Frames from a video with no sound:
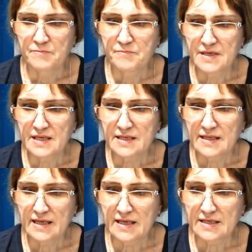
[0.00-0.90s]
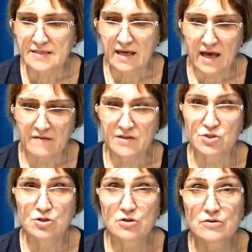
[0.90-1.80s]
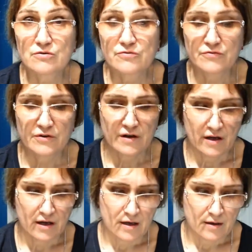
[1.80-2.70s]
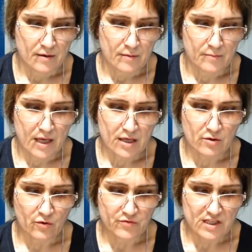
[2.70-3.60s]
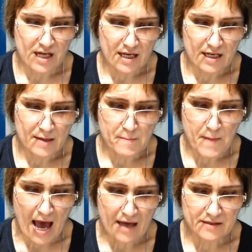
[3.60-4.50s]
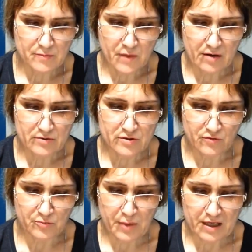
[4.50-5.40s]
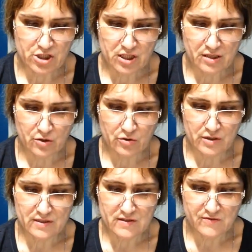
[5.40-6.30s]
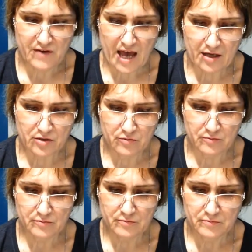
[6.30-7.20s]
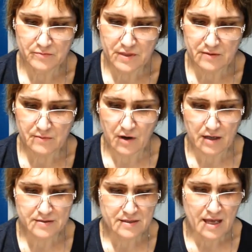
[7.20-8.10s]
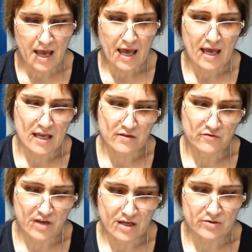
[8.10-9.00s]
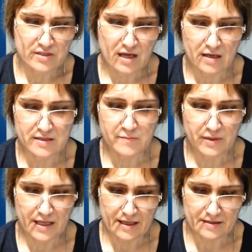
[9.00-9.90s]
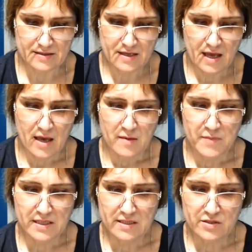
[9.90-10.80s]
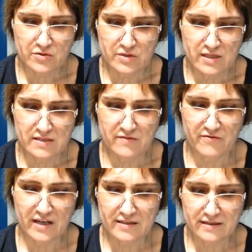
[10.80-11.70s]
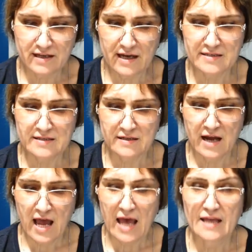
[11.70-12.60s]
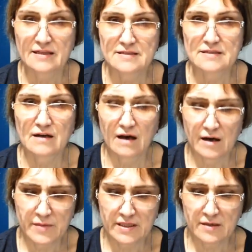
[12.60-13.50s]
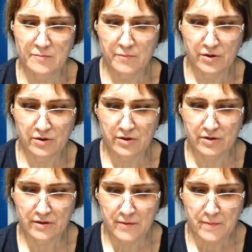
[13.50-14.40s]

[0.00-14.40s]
Peat is a heavy turf made of tightly packed mounds of partially rotted sphagnum, peat moss, and various other plants. Peat is used as a fertilizer and is commonly burned